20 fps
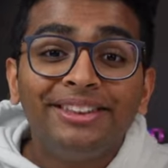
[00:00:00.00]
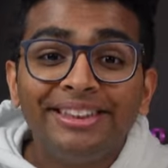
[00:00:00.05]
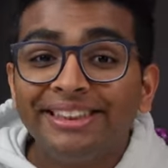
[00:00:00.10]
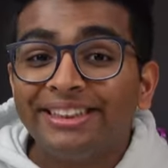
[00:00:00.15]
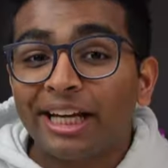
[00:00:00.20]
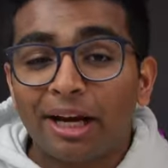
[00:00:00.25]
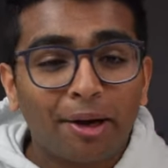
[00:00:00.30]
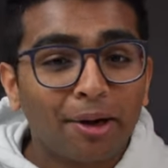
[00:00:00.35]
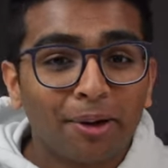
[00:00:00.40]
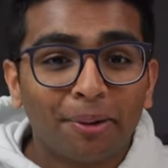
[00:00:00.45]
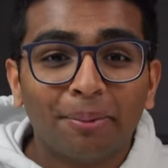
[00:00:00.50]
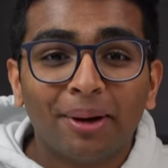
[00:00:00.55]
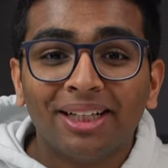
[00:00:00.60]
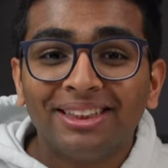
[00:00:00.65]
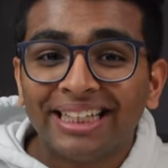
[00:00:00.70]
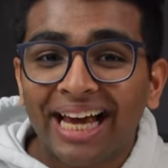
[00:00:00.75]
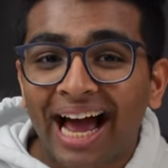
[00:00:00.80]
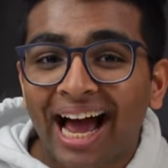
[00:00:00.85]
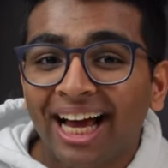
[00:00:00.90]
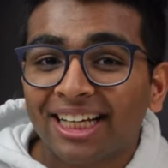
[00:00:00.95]
these
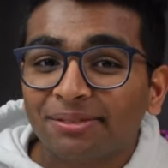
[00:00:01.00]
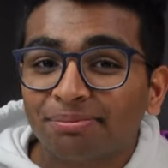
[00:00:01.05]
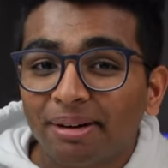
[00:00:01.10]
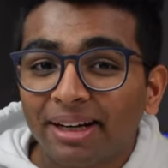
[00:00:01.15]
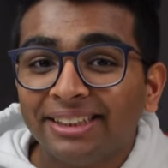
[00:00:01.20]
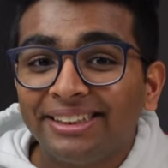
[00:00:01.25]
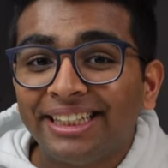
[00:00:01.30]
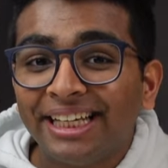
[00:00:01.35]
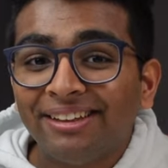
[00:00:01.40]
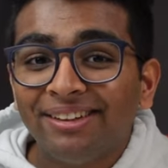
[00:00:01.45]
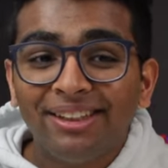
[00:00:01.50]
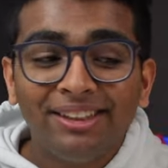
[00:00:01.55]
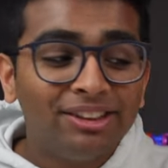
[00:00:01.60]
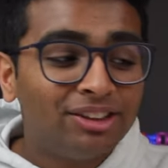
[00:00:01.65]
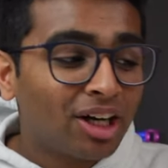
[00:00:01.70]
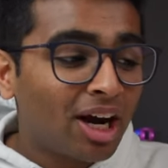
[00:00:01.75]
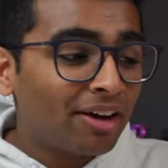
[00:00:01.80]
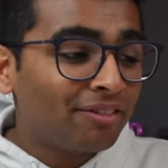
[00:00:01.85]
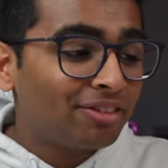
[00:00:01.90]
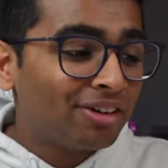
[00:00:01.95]
AirBuds as my daily
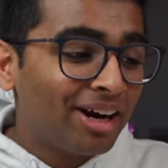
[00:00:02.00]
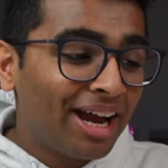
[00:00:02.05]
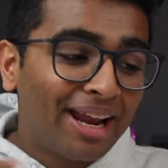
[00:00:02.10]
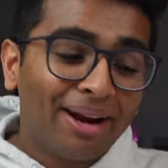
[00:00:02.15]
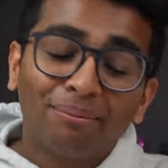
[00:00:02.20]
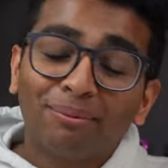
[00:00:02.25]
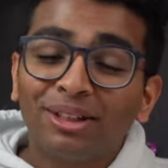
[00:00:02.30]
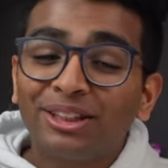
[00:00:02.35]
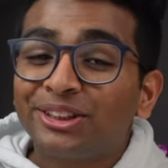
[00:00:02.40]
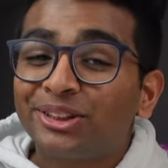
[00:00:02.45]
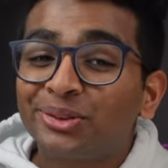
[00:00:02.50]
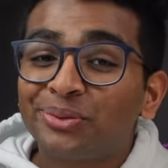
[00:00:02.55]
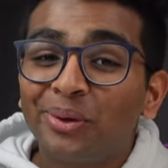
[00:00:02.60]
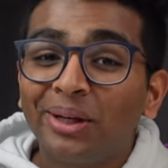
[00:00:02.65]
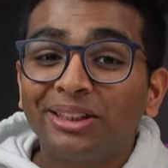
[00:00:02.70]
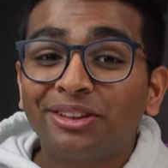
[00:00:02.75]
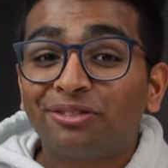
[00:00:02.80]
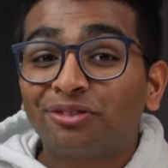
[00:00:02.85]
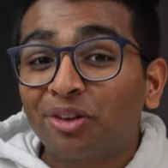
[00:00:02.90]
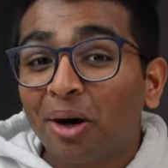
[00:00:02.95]
driver and I'm gonna
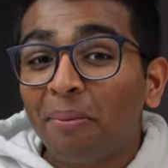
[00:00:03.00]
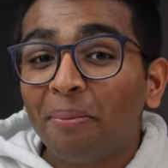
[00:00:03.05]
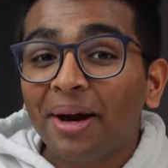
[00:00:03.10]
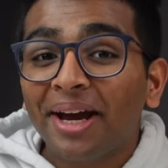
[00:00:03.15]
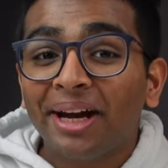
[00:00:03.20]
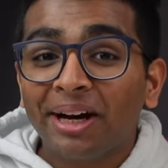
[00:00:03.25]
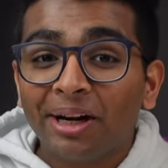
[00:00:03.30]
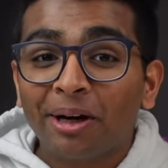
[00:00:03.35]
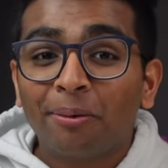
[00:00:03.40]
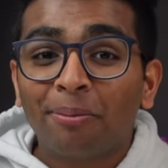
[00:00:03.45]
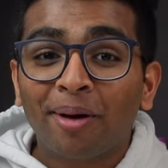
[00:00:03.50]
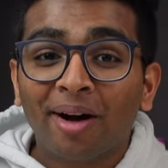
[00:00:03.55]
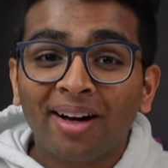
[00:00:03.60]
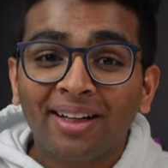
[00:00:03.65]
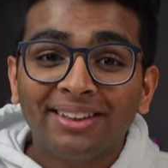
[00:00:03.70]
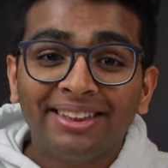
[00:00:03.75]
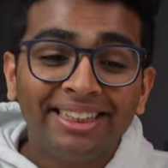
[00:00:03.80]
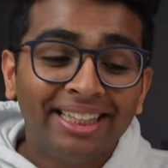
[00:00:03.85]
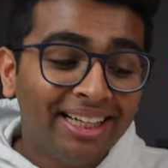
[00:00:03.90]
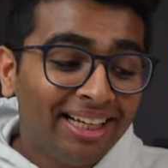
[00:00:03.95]
switch from my
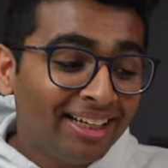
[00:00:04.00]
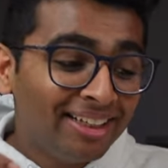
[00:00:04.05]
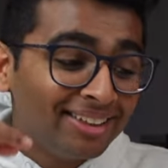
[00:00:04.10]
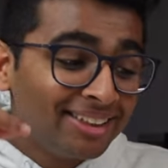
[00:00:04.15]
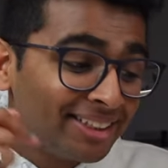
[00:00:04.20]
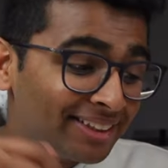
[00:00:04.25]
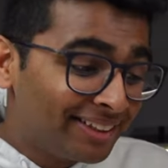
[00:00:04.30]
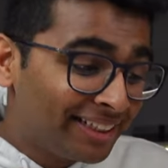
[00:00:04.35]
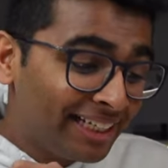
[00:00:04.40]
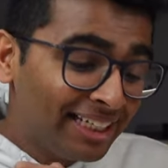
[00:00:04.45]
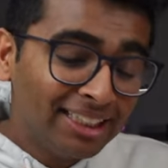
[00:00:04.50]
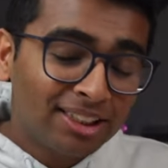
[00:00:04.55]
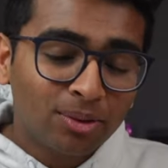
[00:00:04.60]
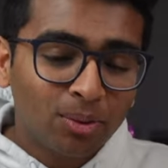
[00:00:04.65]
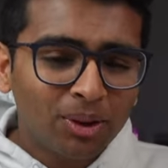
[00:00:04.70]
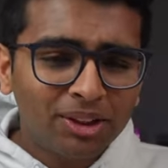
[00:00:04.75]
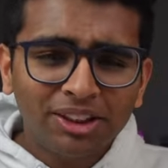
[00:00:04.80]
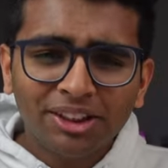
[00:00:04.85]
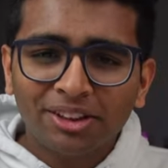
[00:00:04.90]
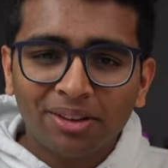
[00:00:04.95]
AirPods to these,
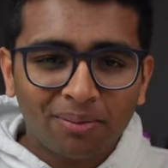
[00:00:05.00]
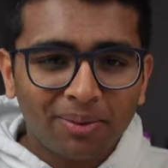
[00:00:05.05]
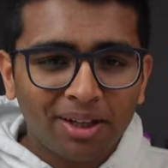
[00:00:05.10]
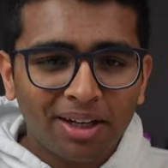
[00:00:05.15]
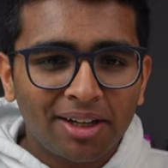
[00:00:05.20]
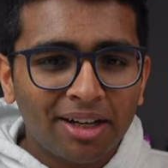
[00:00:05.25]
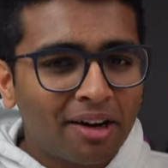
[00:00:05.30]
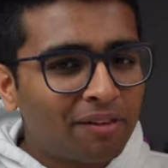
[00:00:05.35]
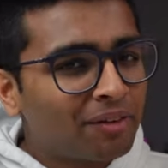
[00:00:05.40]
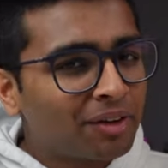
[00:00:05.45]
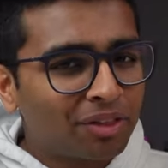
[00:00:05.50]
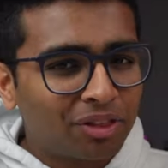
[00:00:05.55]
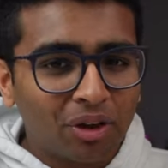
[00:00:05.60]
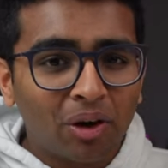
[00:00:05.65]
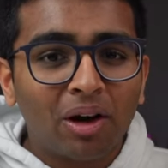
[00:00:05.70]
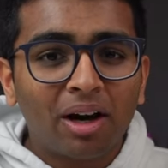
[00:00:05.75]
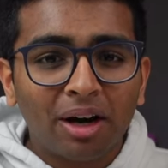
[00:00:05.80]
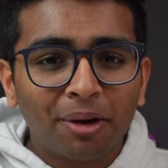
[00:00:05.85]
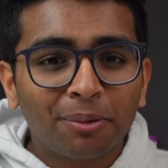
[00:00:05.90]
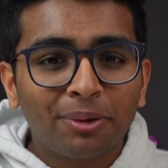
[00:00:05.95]
which is something I never
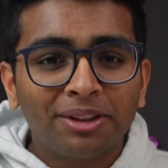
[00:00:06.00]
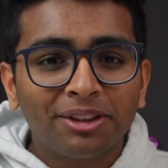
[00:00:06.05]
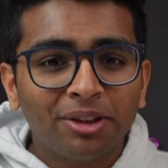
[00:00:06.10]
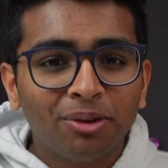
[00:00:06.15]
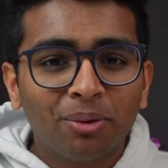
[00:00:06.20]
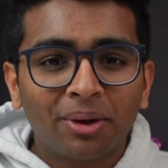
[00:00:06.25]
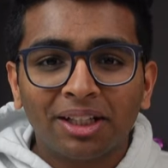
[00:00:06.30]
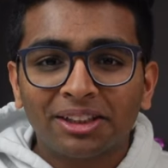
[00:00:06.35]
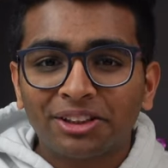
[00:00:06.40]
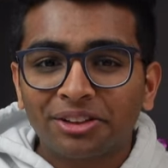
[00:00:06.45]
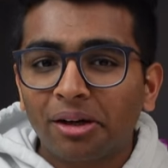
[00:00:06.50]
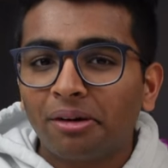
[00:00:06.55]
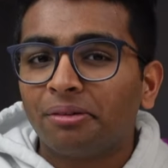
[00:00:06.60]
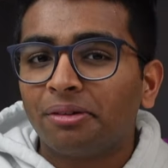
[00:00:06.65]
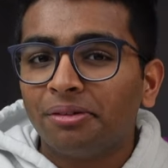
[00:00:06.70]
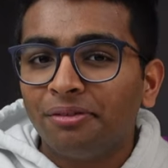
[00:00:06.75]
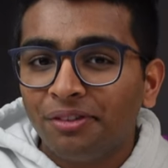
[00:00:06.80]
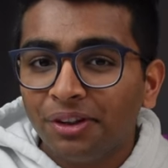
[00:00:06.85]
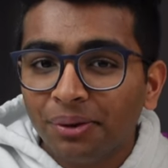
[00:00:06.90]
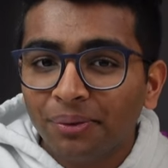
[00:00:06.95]
thought I would do when I started
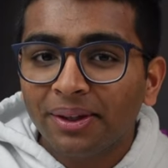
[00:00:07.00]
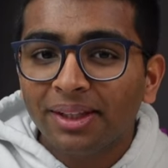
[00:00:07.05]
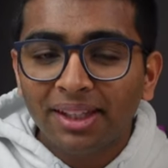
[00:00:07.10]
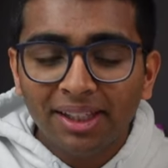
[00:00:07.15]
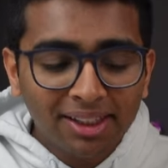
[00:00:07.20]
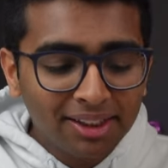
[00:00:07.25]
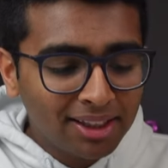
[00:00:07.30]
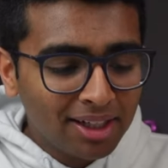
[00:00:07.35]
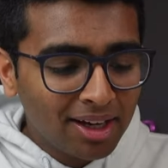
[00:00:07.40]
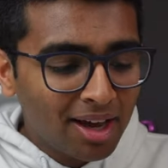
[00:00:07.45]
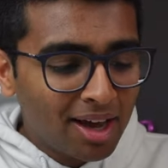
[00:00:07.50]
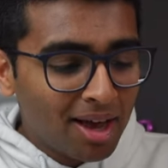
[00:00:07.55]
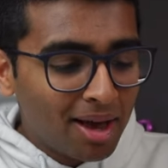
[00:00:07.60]
reviewing these.